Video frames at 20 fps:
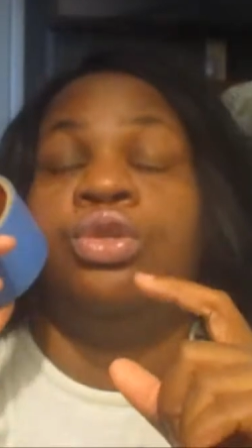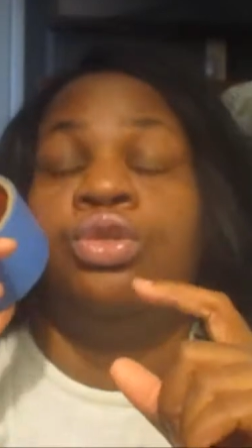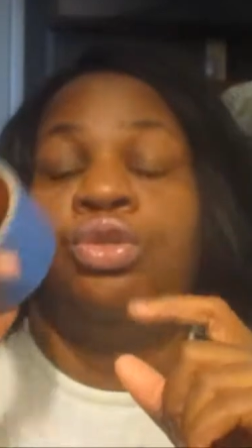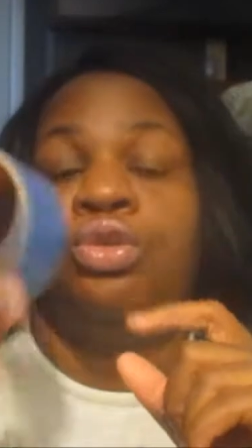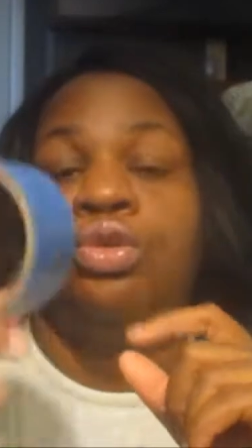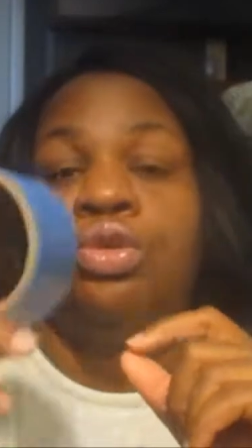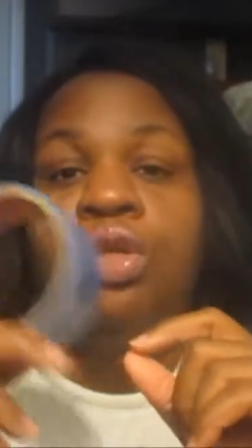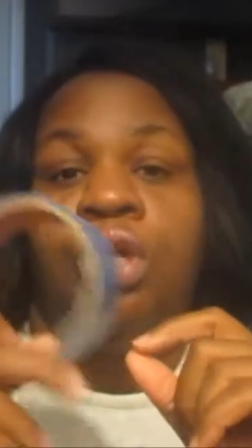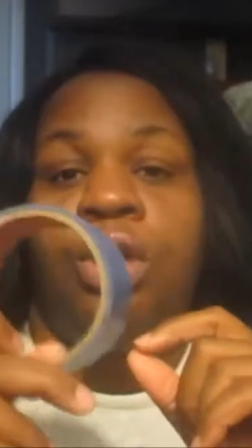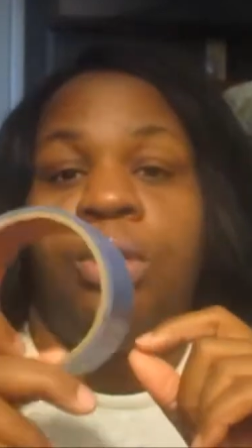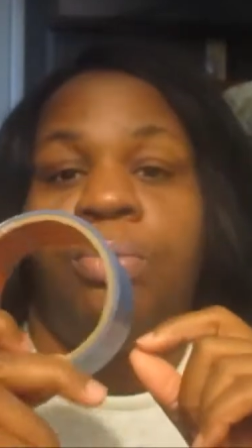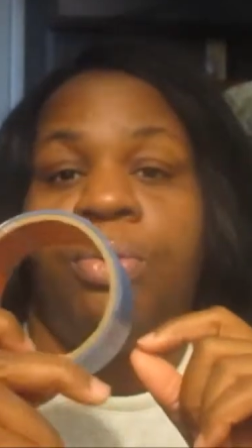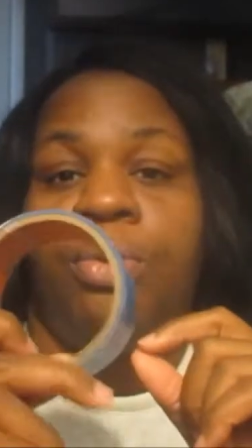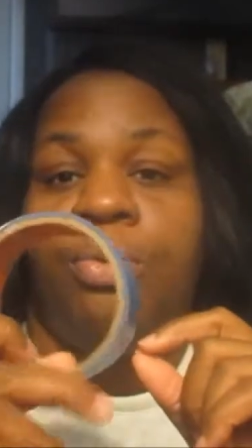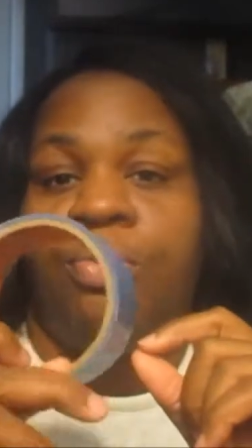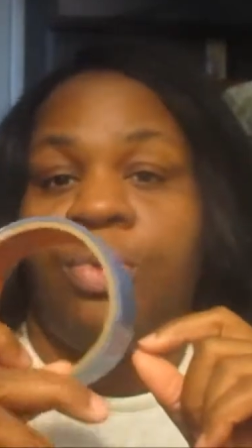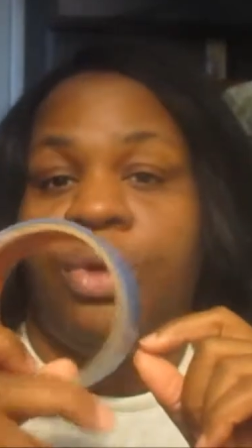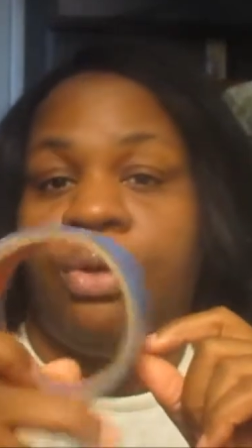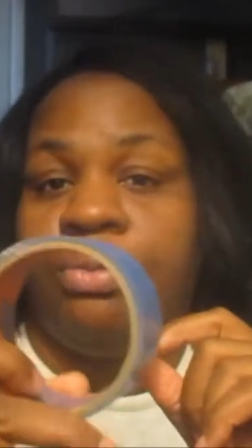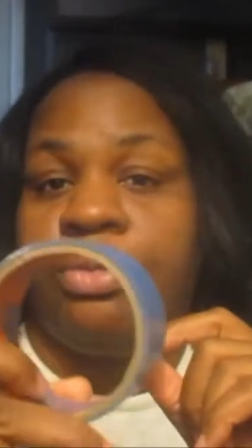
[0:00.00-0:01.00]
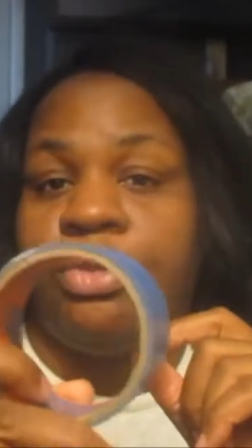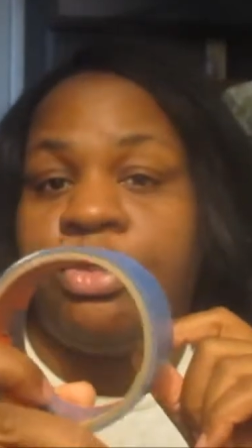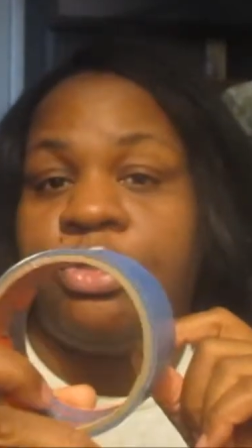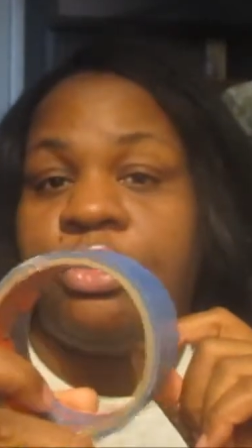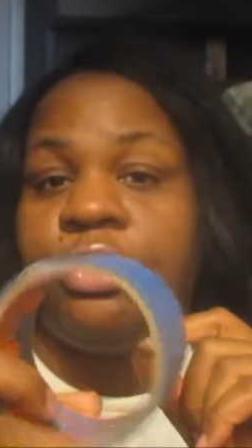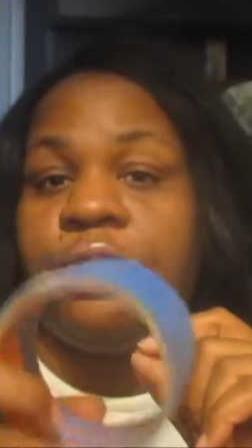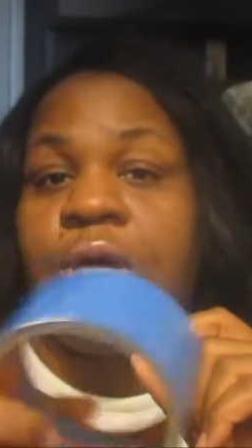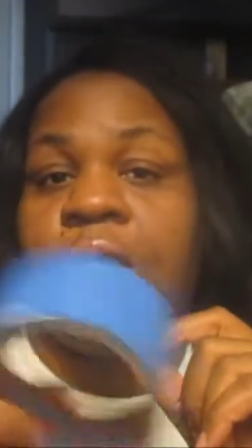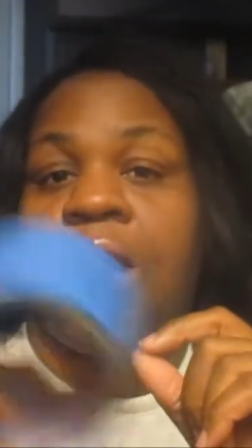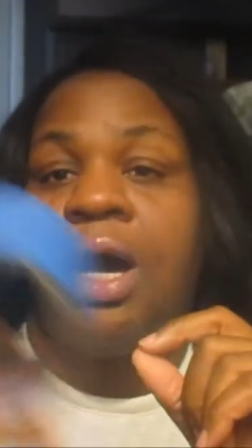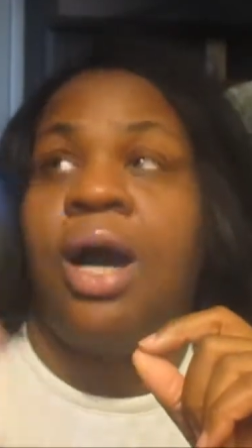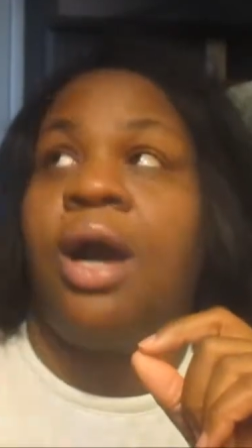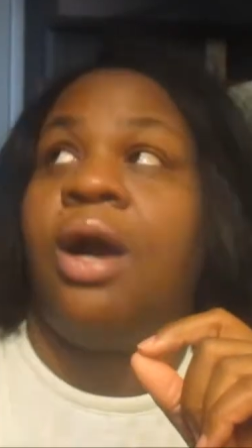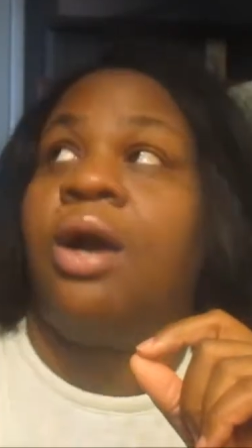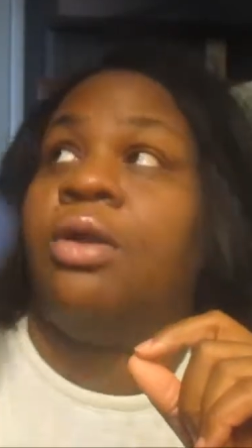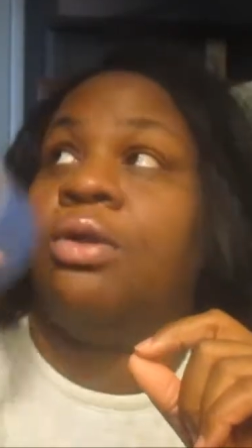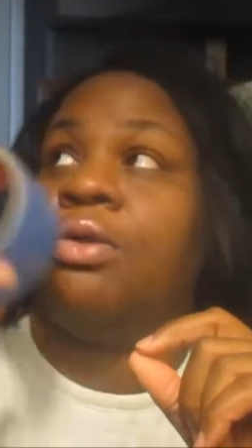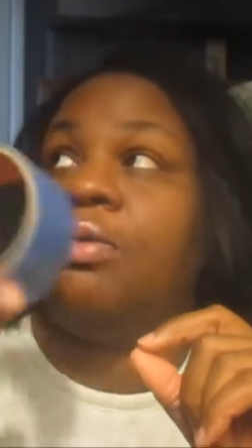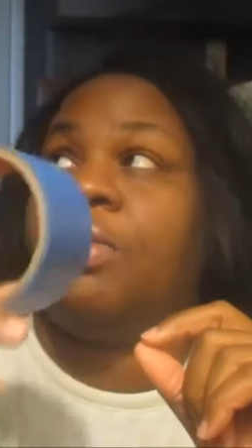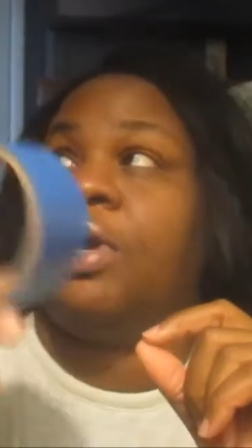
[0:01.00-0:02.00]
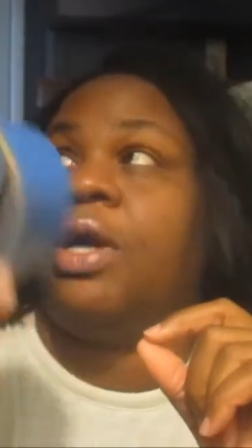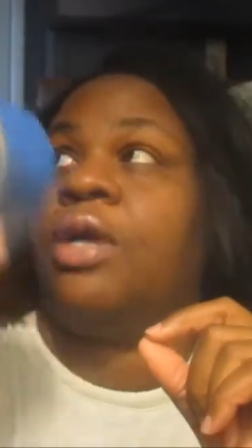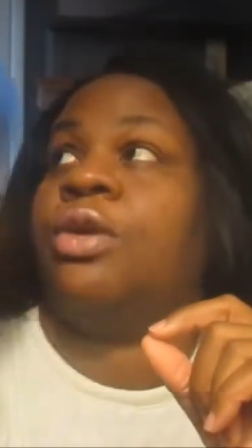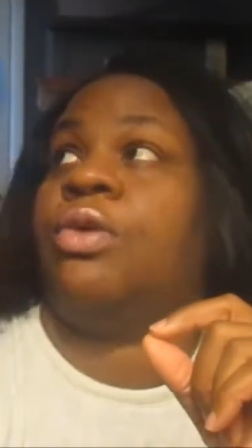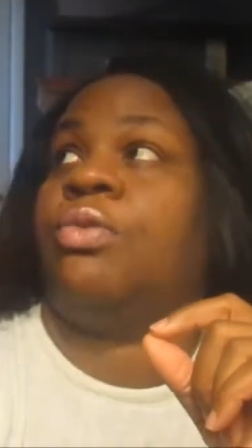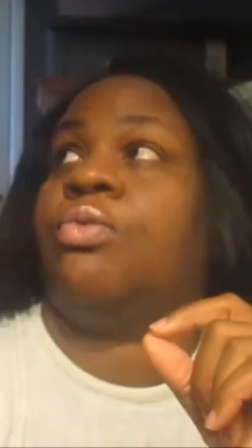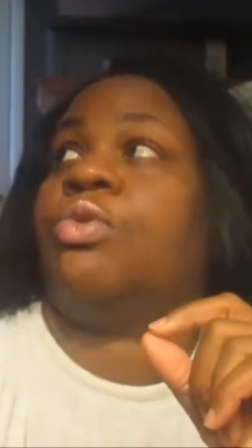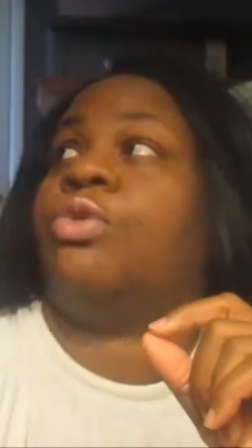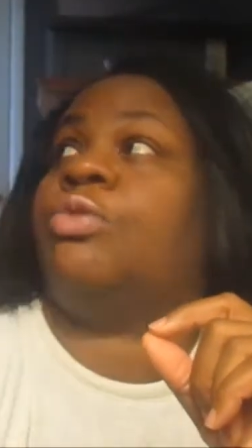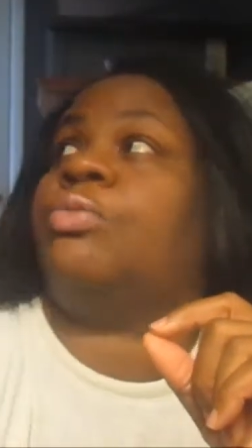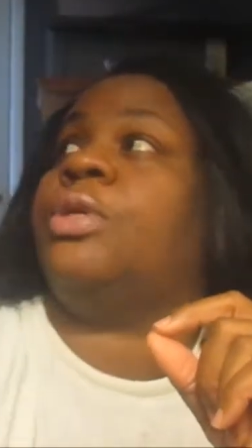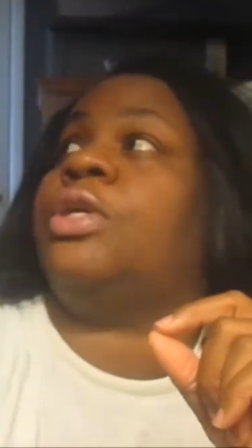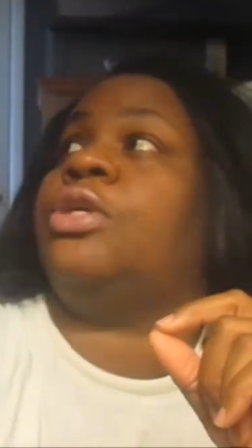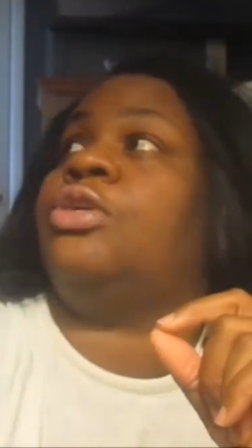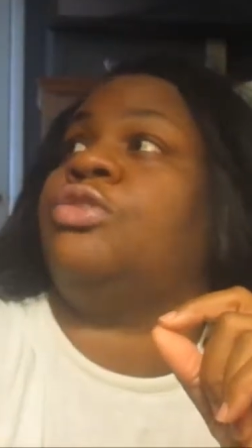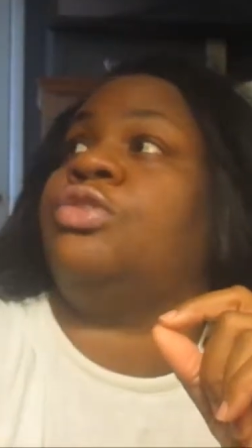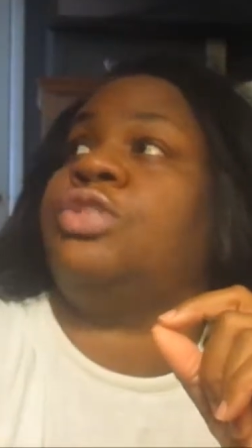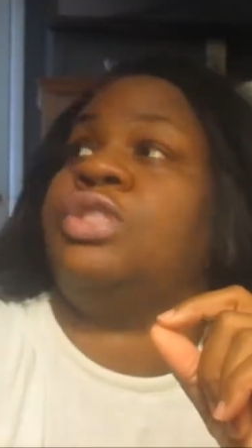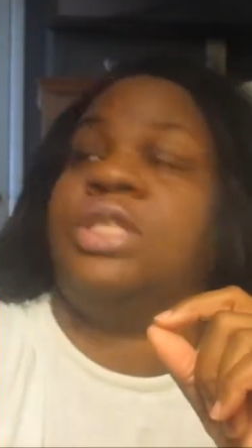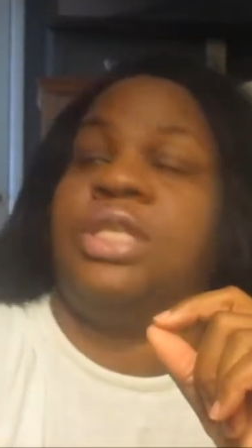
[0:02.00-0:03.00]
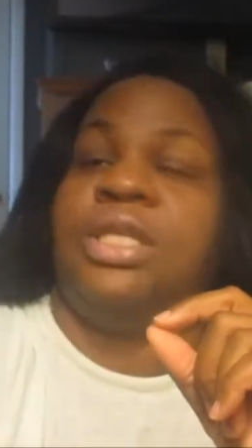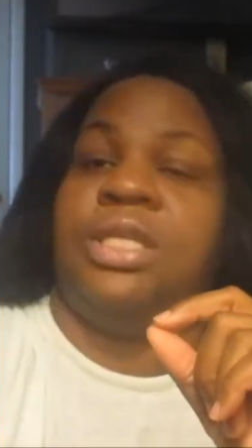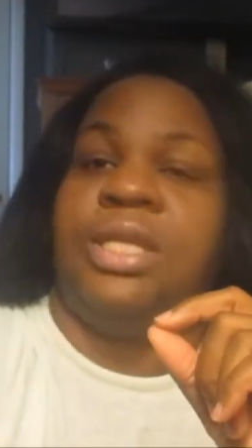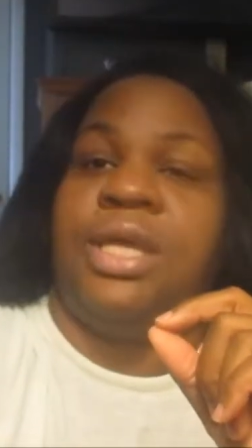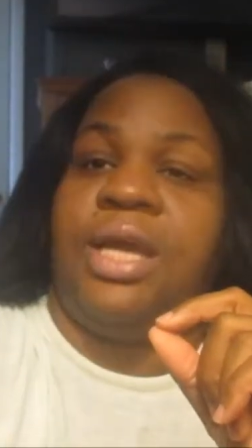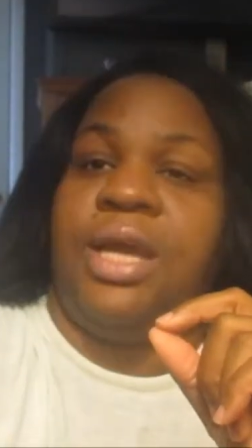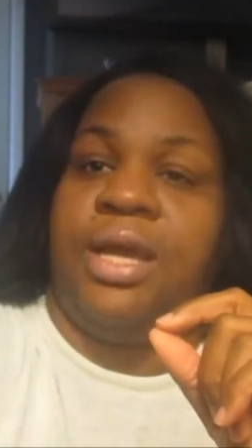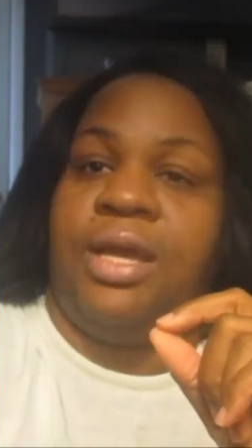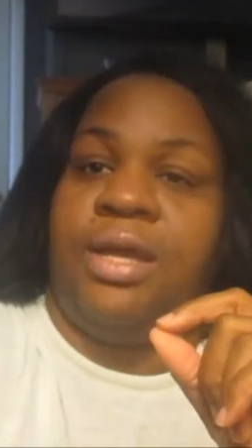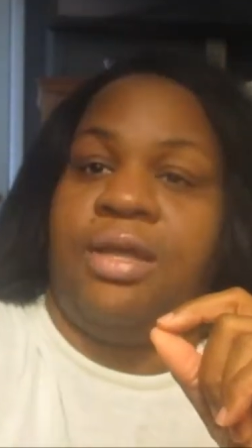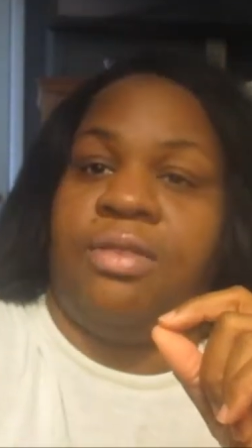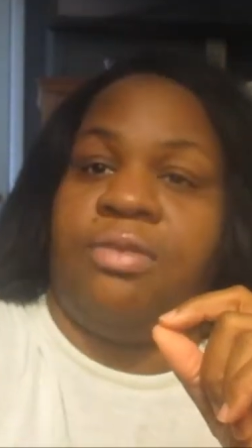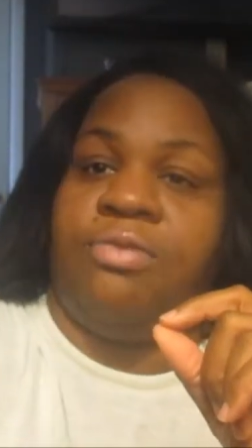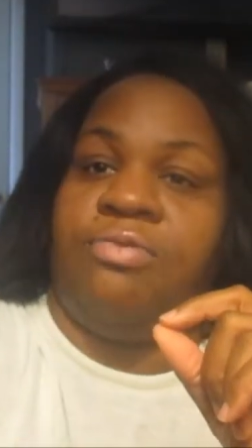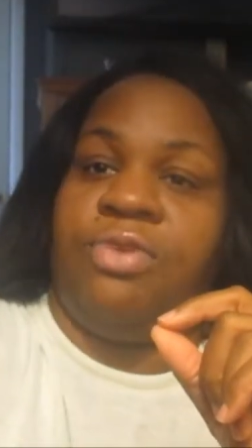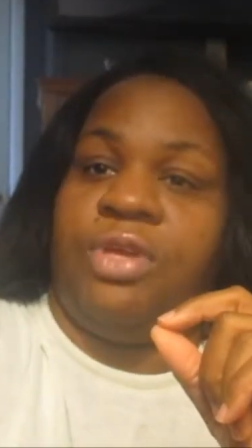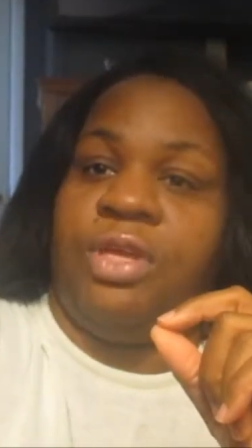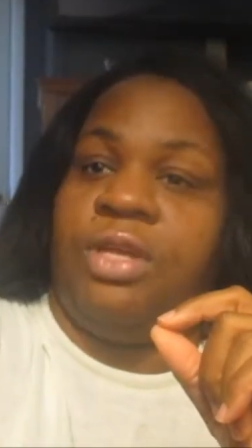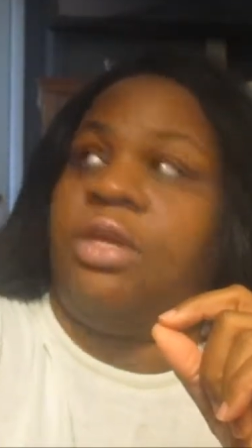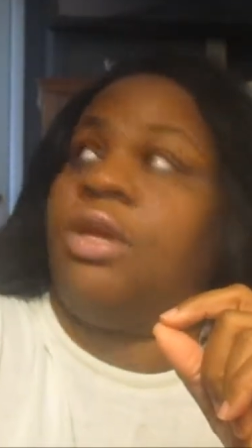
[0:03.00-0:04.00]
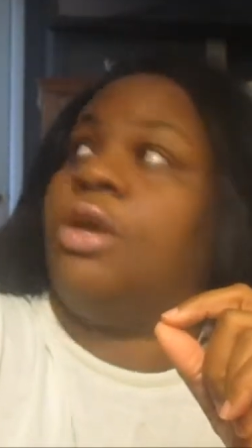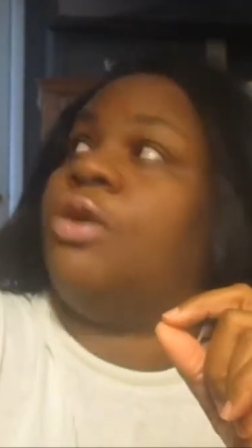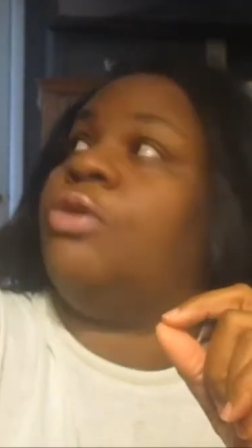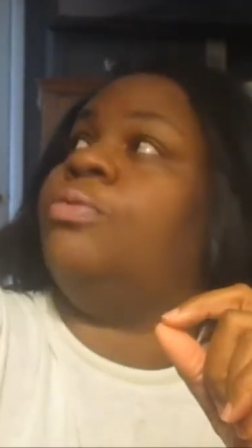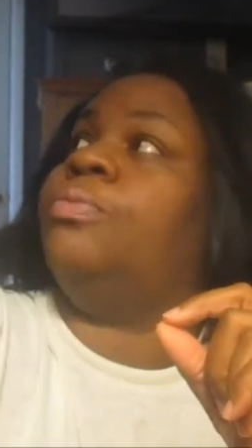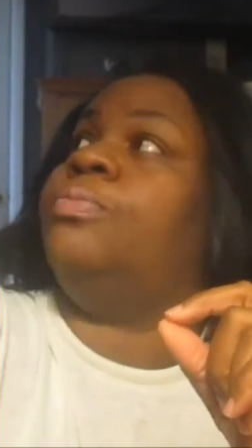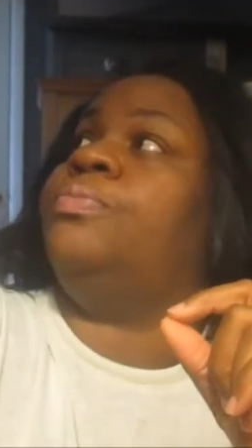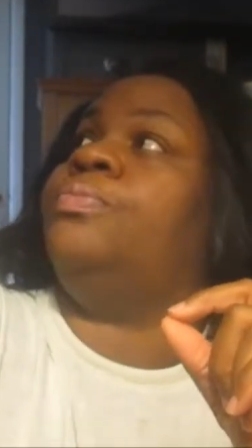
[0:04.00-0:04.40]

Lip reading: do your perimeters all around your room, and you'll see that in the video.